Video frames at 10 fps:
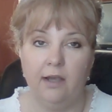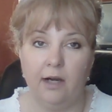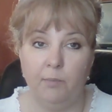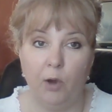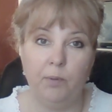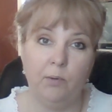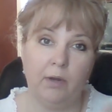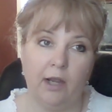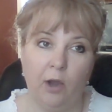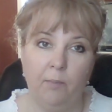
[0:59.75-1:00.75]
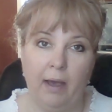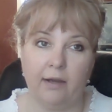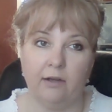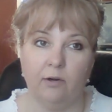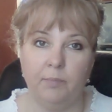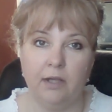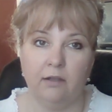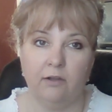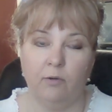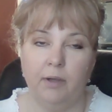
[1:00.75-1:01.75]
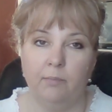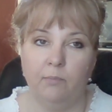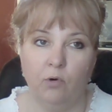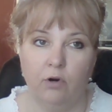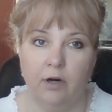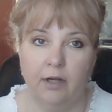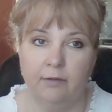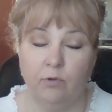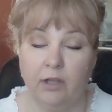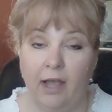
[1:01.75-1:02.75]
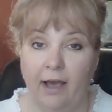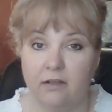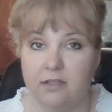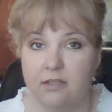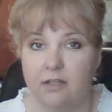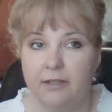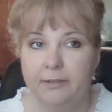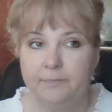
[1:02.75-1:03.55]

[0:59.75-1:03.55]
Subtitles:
and I'm hoping when I go back it'll be a little bit more relaxed.